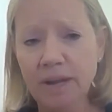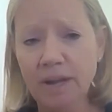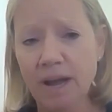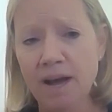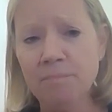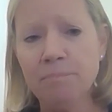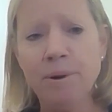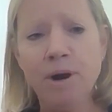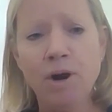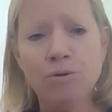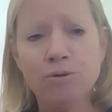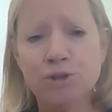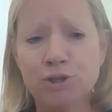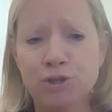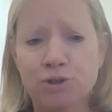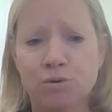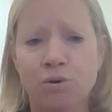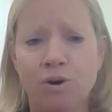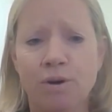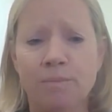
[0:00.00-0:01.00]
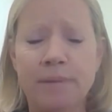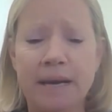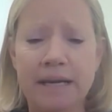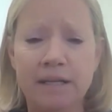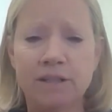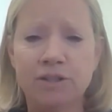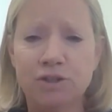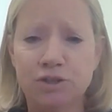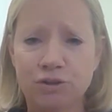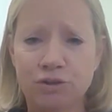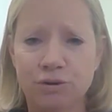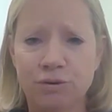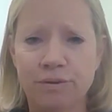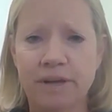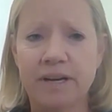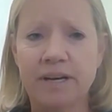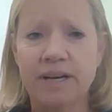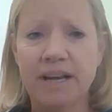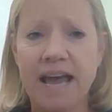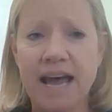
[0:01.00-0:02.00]
um, post-storm, making sure
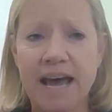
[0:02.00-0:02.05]
that